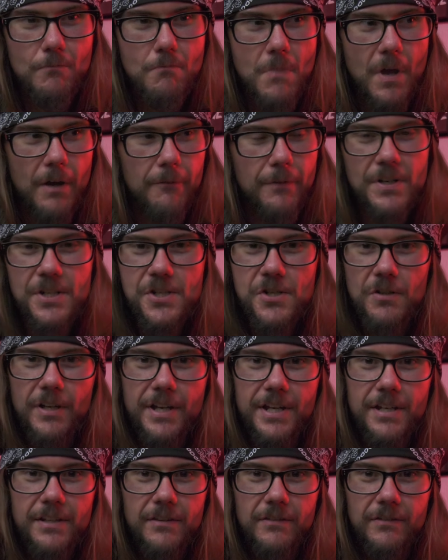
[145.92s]

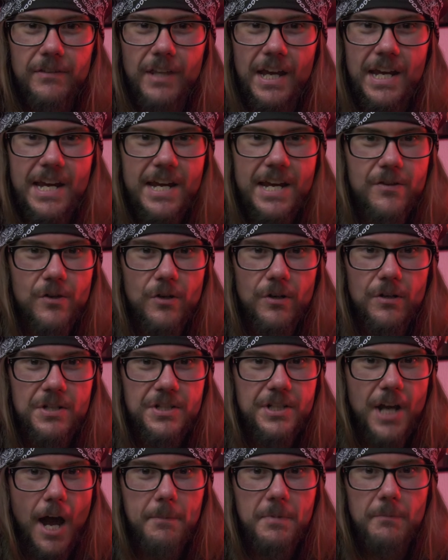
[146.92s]
Eventually, they either
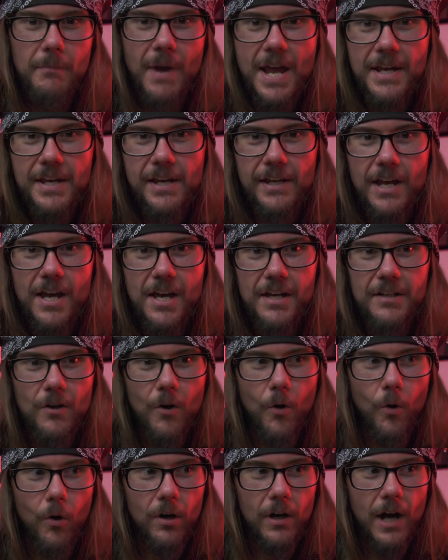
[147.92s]
stopped making it,
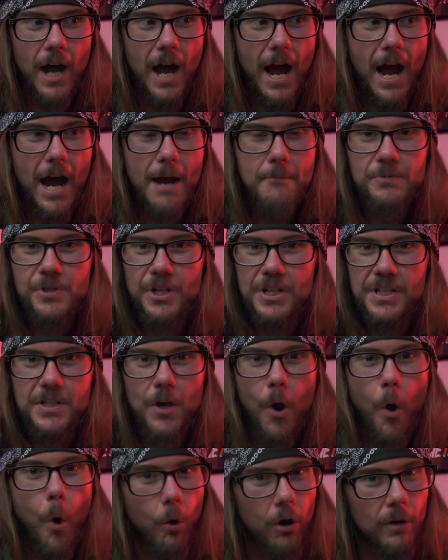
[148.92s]
or I'm just
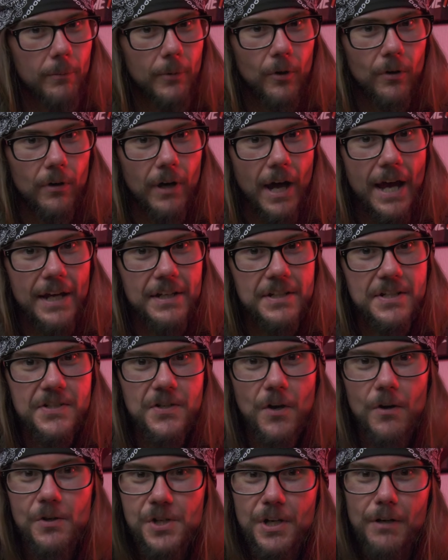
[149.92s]
horrible at
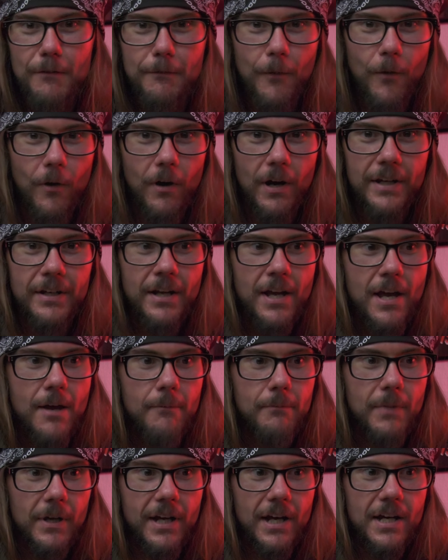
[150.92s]
searching for
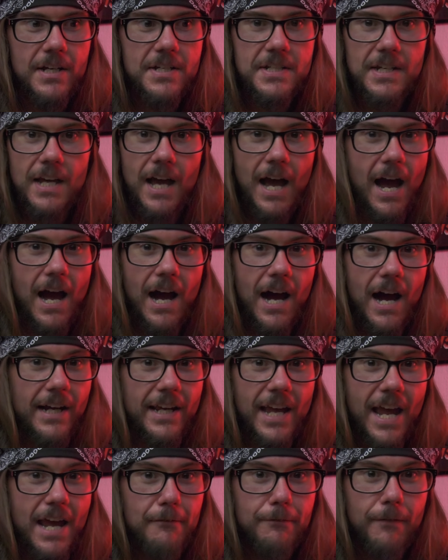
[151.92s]
it because I
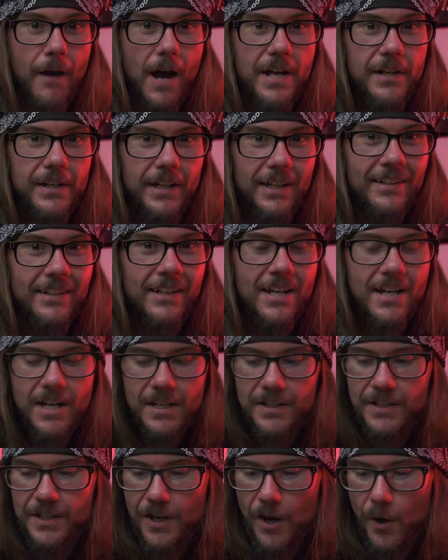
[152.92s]
can't find it.
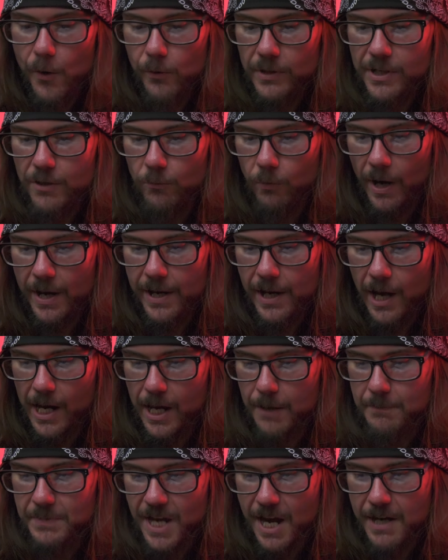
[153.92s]
The only way I
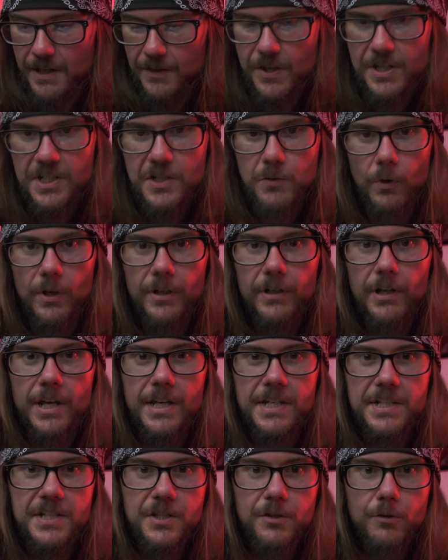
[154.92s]
obtained this one
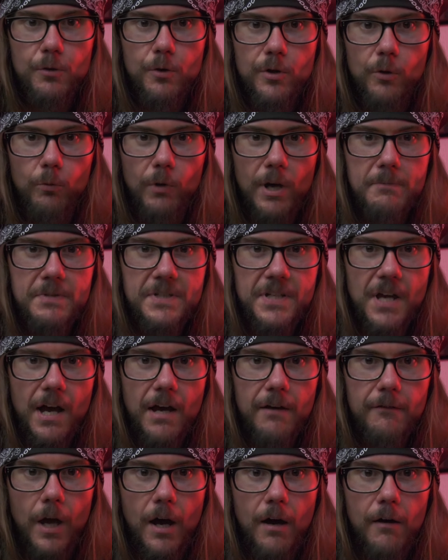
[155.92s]
is through the
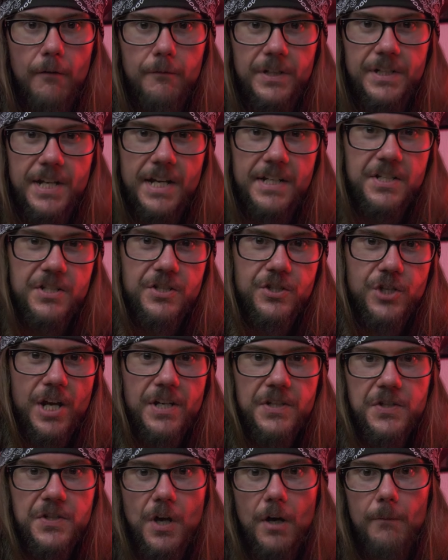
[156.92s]
website of the Texas
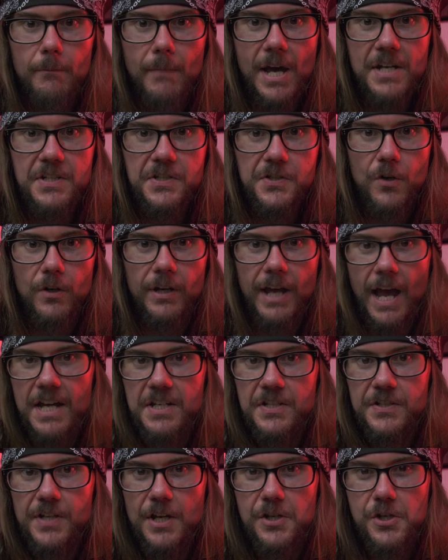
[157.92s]
Chainsaw Massacre
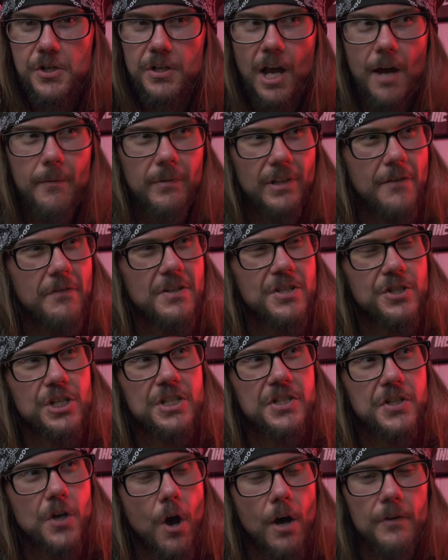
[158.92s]
gas station. I believe it's
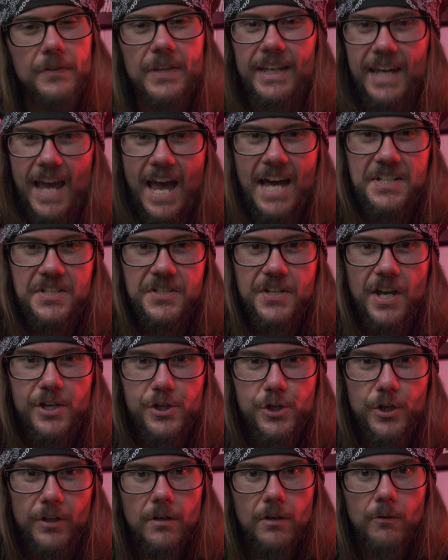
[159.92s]
just called the gas
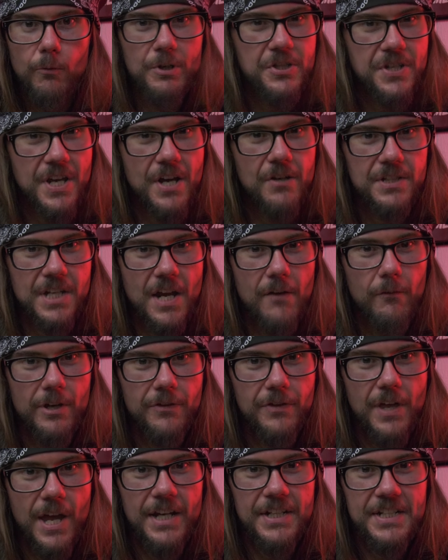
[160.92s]
station, which sells
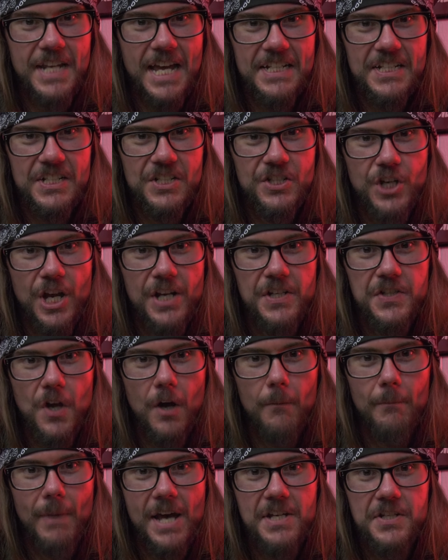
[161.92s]
everything Texas
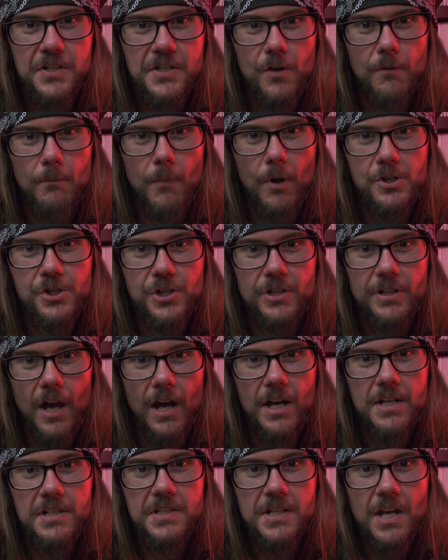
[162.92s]
Chainsaw Massacre
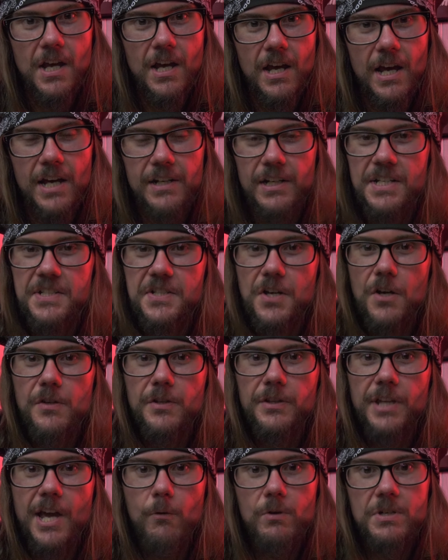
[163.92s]
merchandise, and I saw
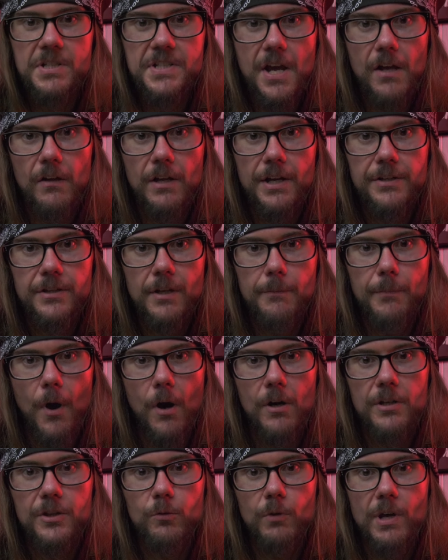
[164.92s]
that they were selling the
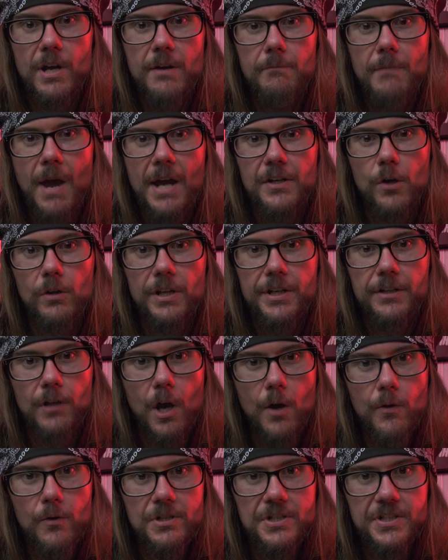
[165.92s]
Part 3 Magnolia
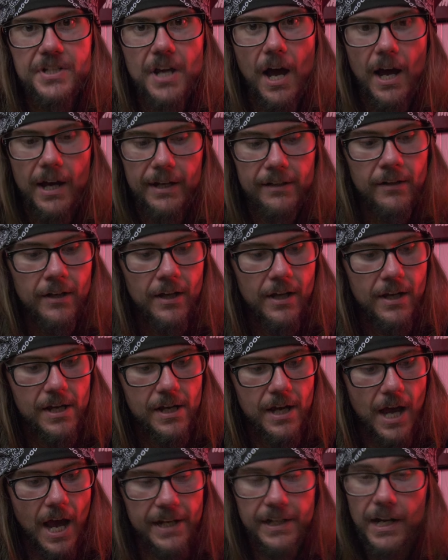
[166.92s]
Clothers tie,
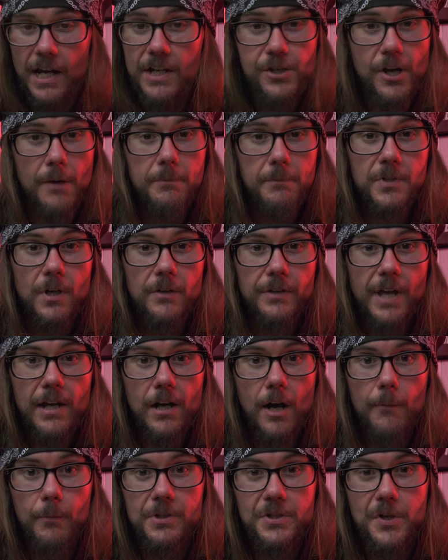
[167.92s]
and I jumped on
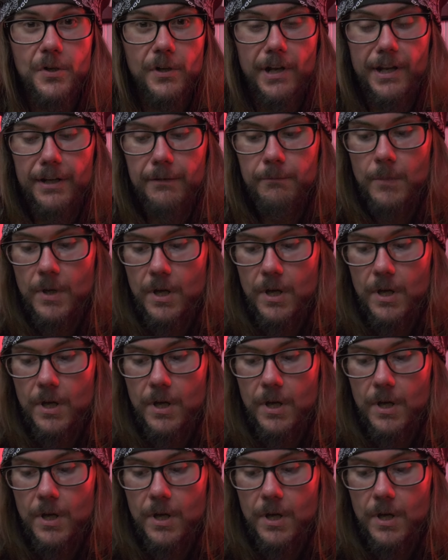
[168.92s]
that opportunity.